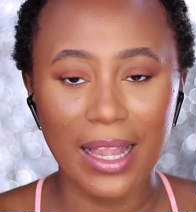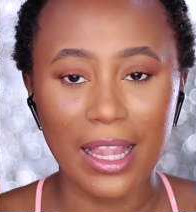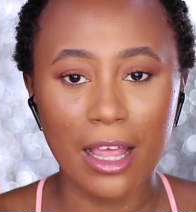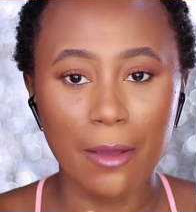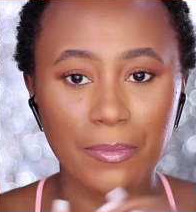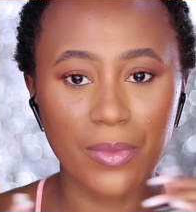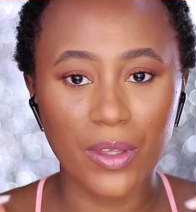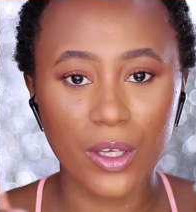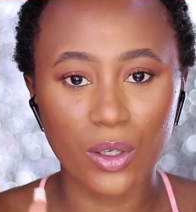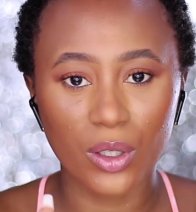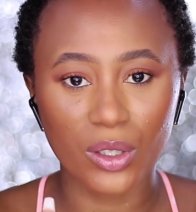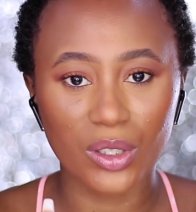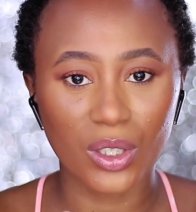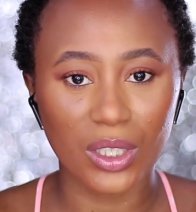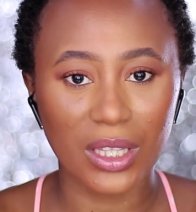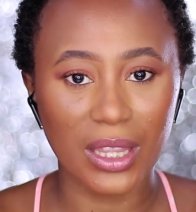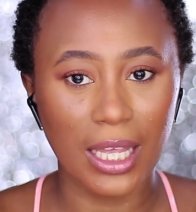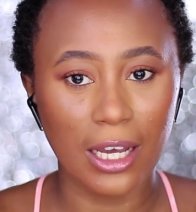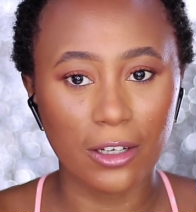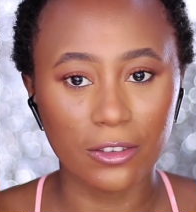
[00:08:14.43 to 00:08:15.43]
Let me know your
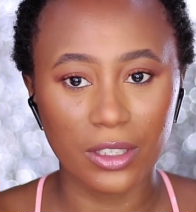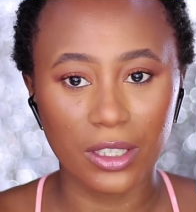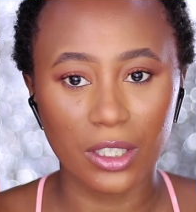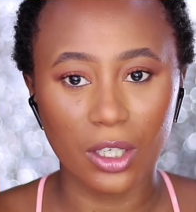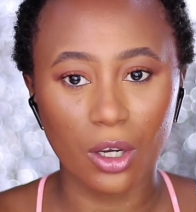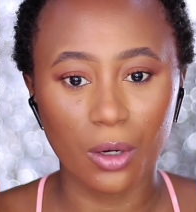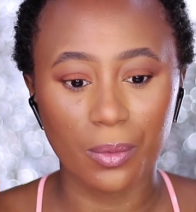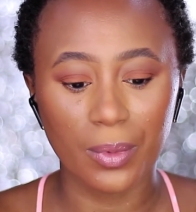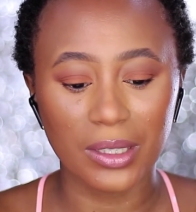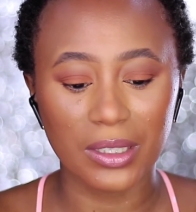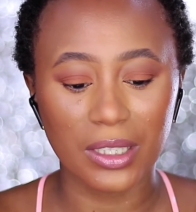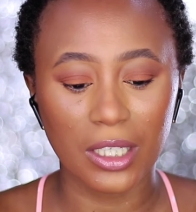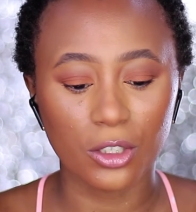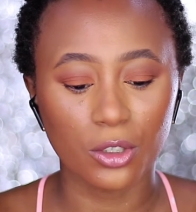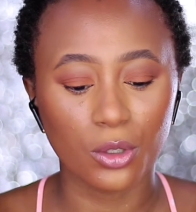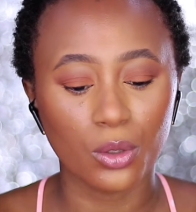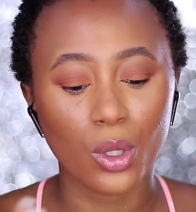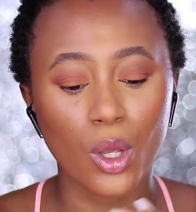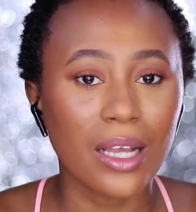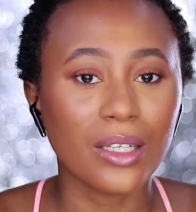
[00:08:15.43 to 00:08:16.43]
thought down in the comment
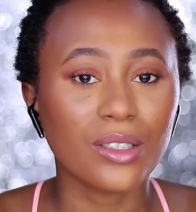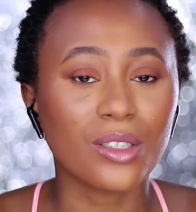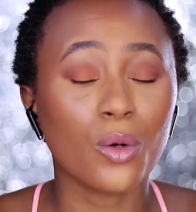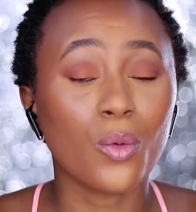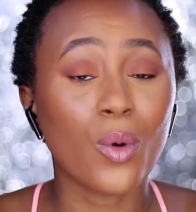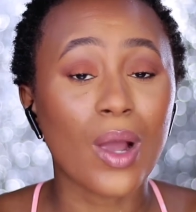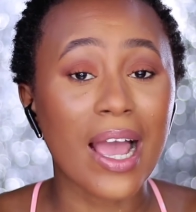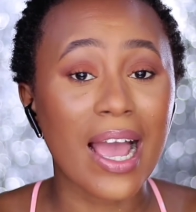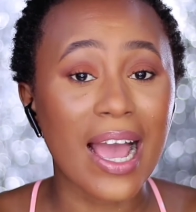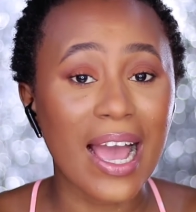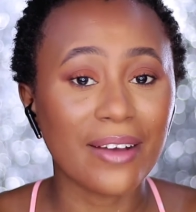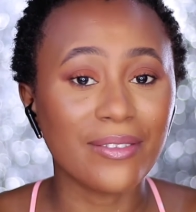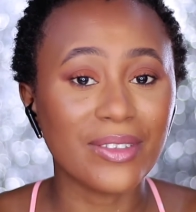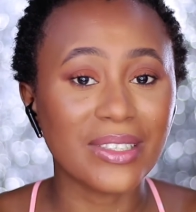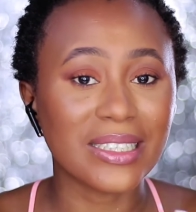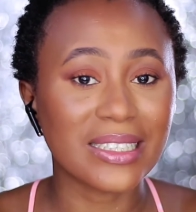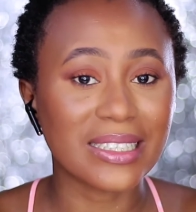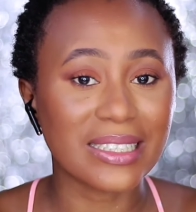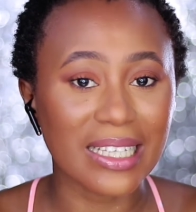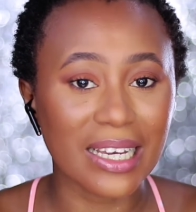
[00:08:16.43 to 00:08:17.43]
section. So we're
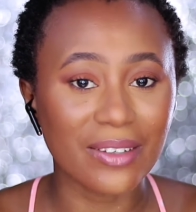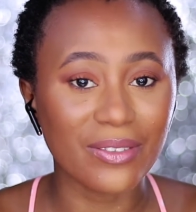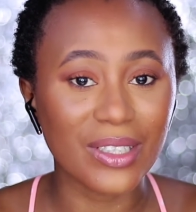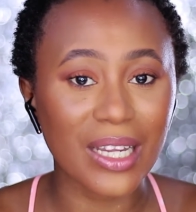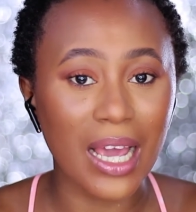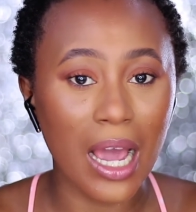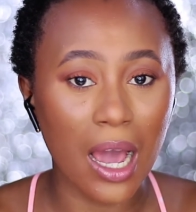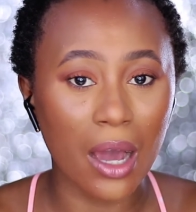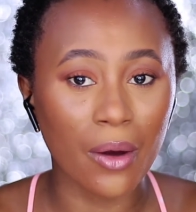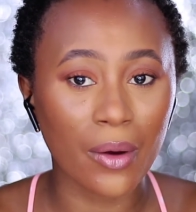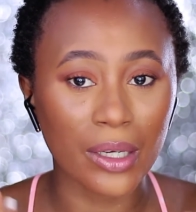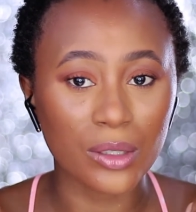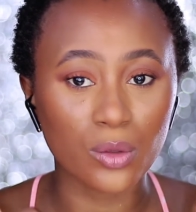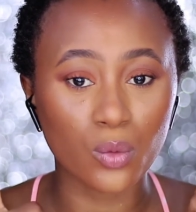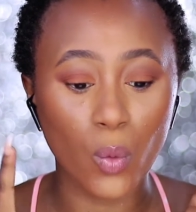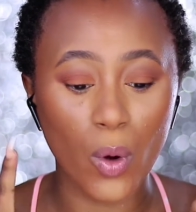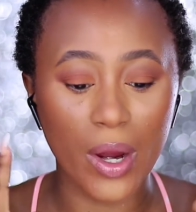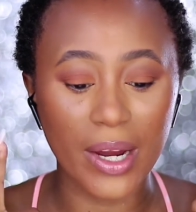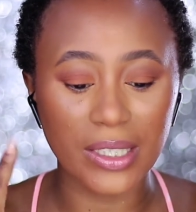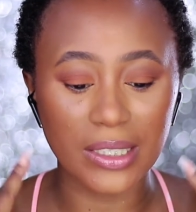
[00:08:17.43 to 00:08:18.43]
having 7
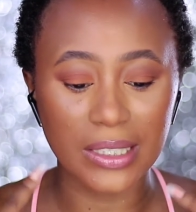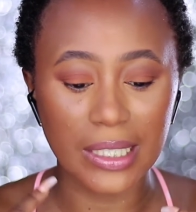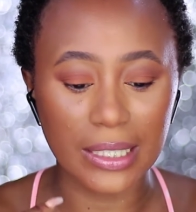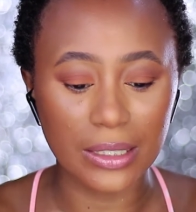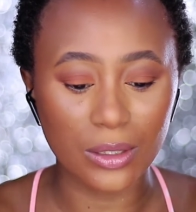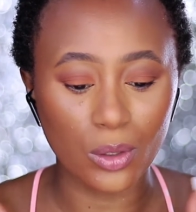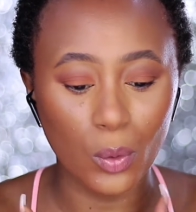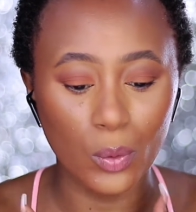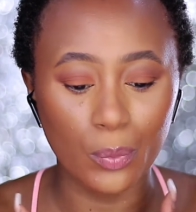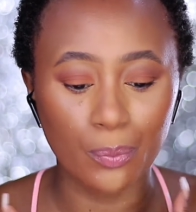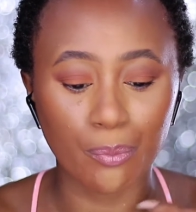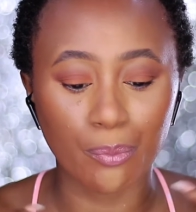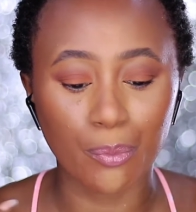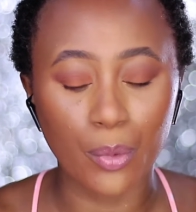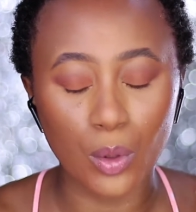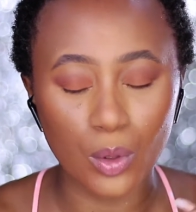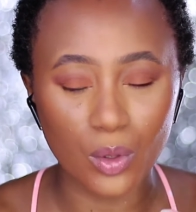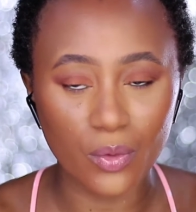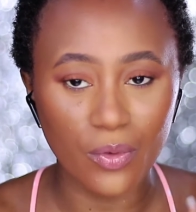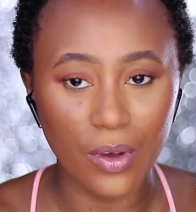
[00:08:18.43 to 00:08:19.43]
hours wear test on
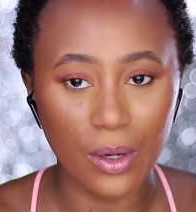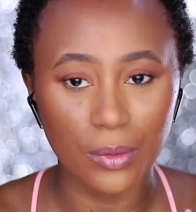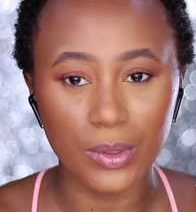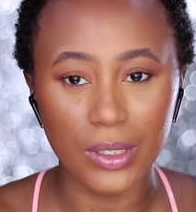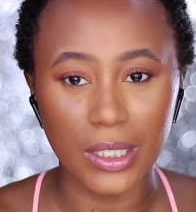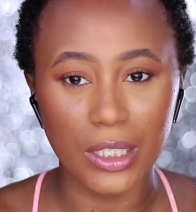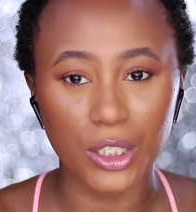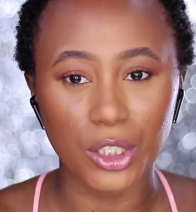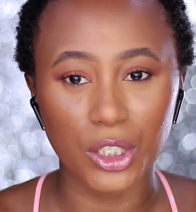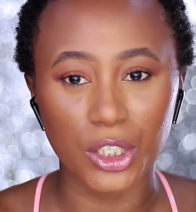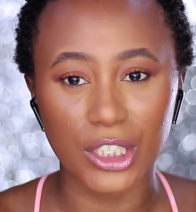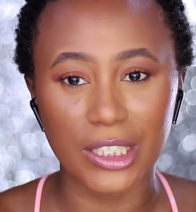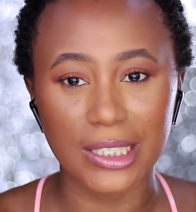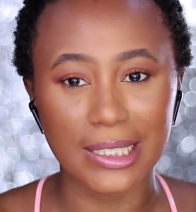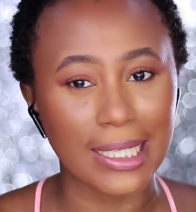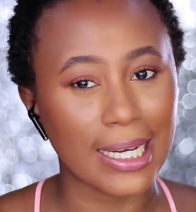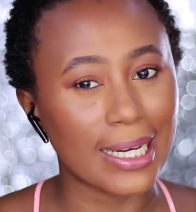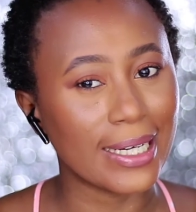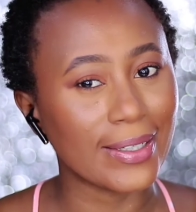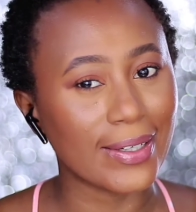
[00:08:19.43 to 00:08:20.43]
both
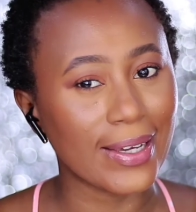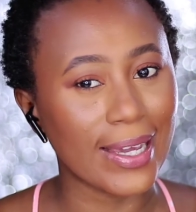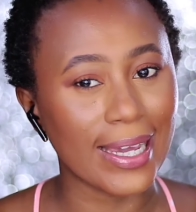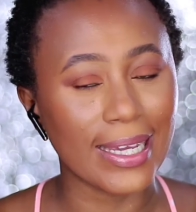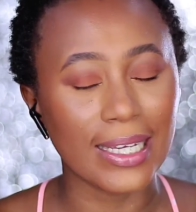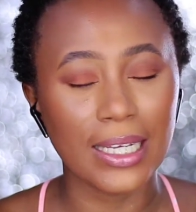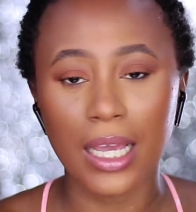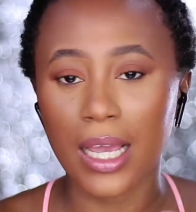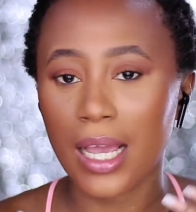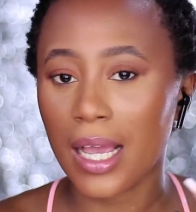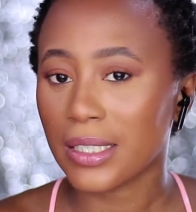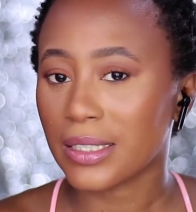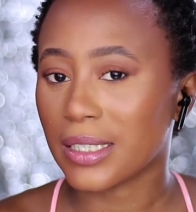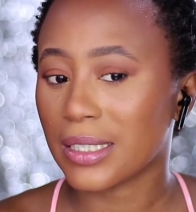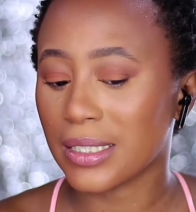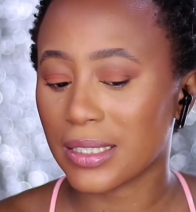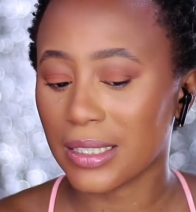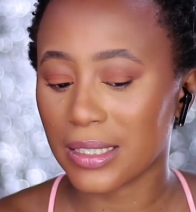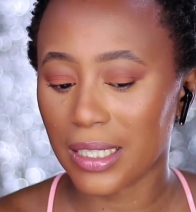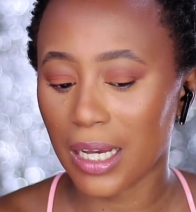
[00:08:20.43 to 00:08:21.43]
foundation. Okay,
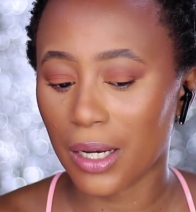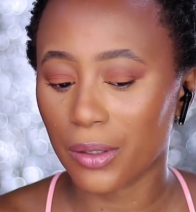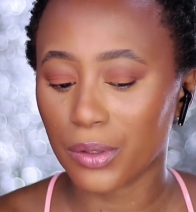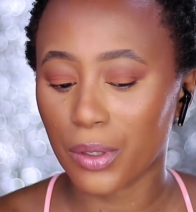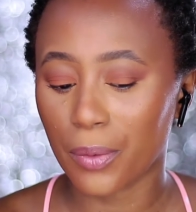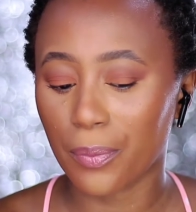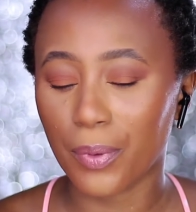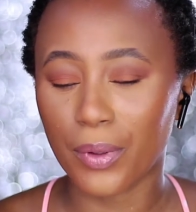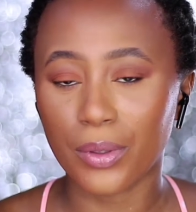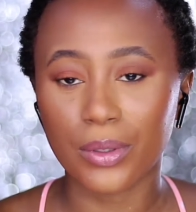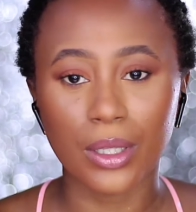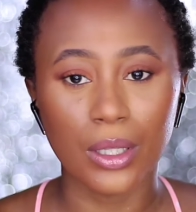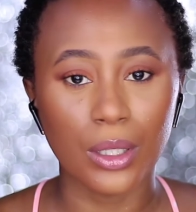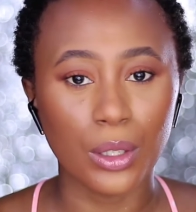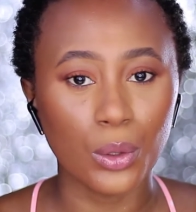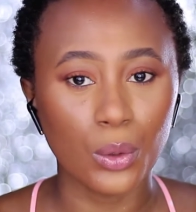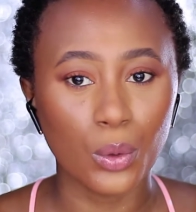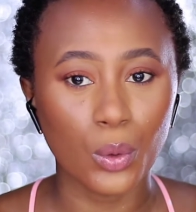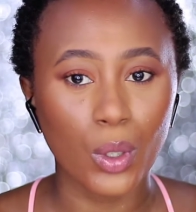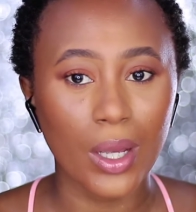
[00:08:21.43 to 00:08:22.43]
so this is how they both
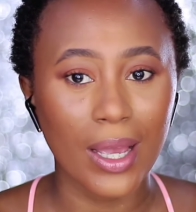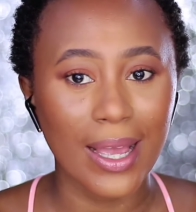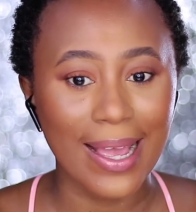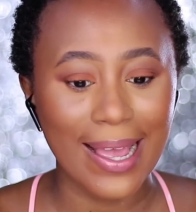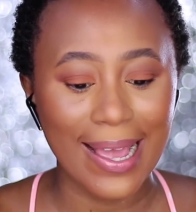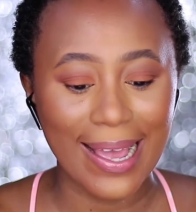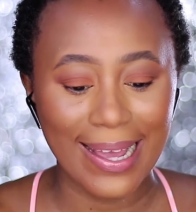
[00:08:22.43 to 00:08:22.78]
look.